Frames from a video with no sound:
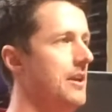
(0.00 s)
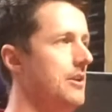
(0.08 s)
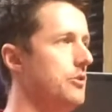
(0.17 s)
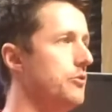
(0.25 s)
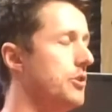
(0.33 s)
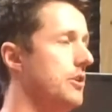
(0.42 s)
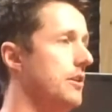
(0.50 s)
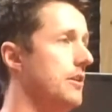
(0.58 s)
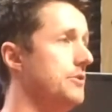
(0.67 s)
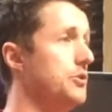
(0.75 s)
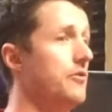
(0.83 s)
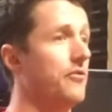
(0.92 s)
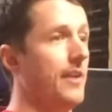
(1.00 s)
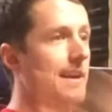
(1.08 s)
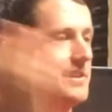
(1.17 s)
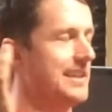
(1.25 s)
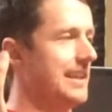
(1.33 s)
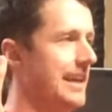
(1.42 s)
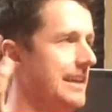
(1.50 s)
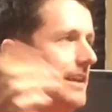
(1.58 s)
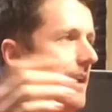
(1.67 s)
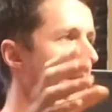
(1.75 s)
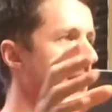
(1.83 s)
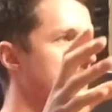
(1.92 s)
You could do Fantasyland.
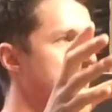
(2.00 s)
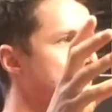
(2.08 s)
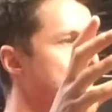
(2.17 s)
I mean,